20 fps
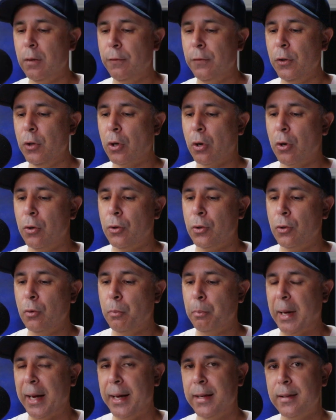if you go to
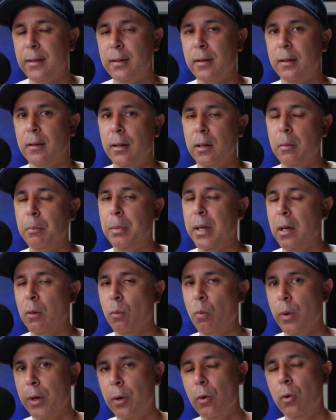paste the clip, it
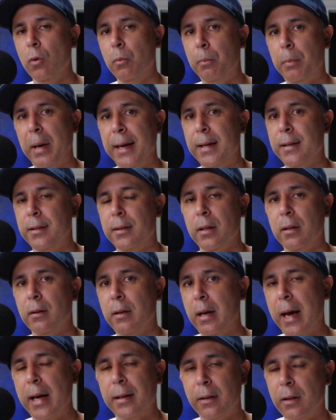will paste it
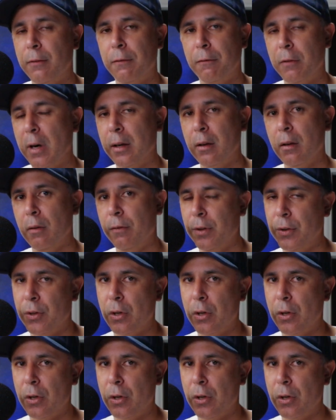at the front of the